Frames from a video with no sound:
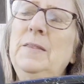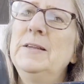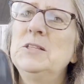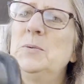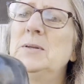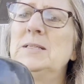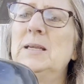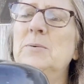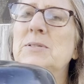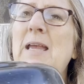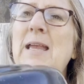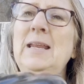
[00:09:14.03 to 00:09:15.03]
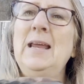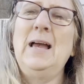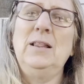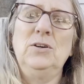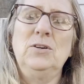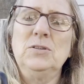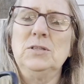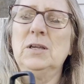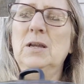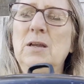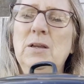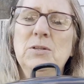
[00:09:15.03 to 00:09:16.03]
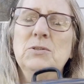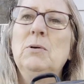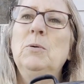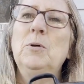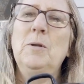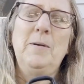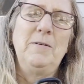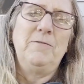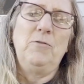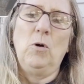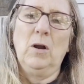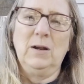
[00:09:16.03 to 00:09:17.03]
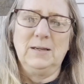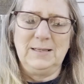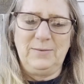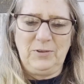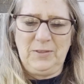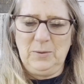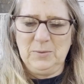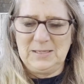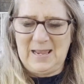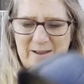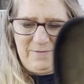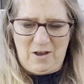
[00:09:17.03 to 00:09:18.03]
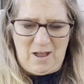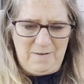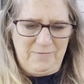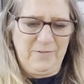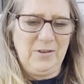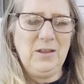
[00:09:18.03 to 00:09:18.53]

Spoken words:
it was $8, so it would have been $4 because everything was half off.